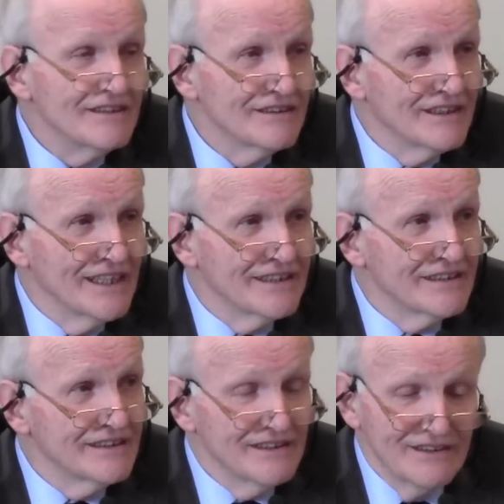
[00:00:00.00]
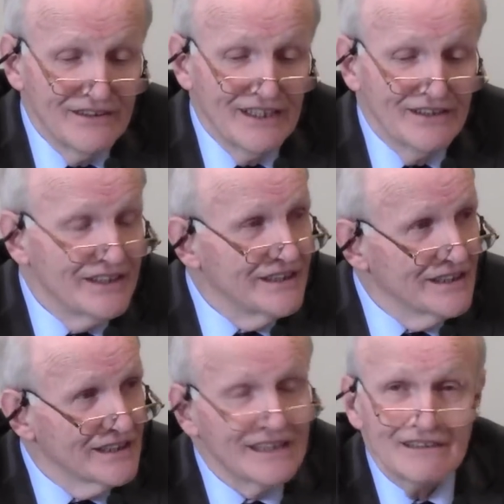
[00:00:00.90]
than the
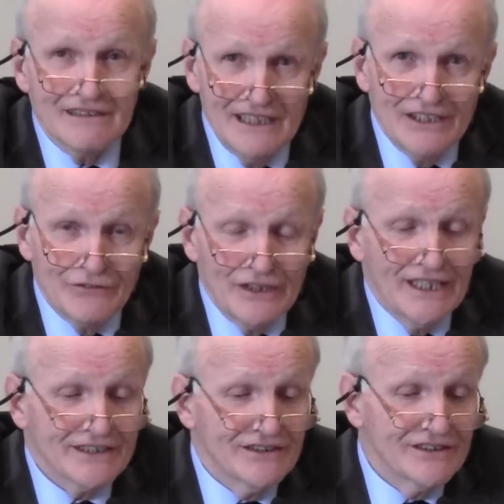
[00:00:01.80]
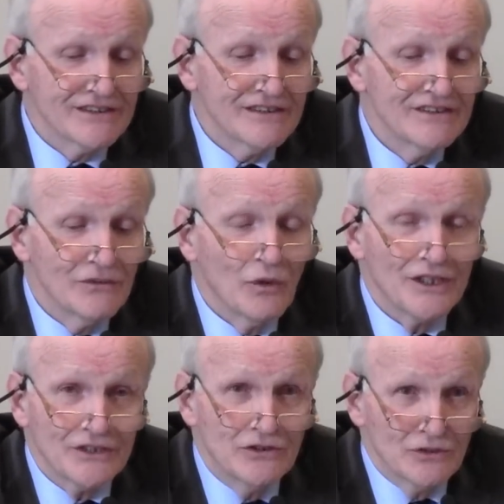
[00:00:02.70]
kind of reactors, the
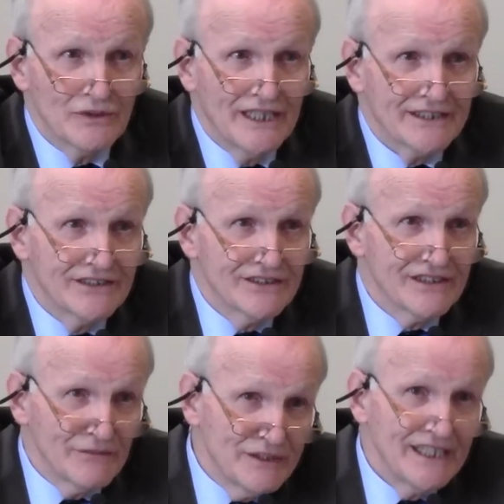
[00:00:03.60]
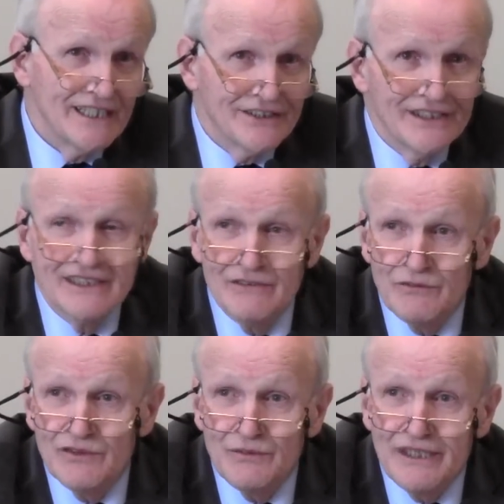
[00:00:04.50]
water-cooled reactors that we had then,
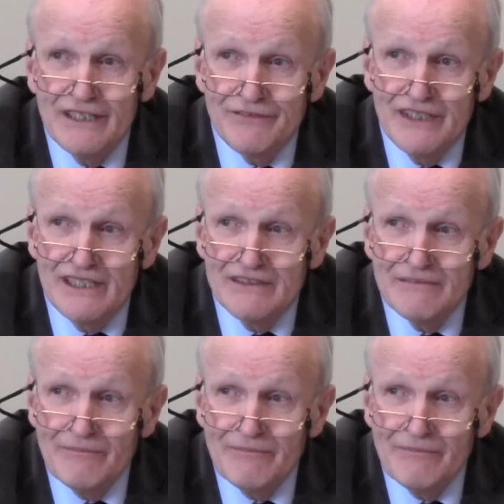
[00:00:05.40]
that we have now.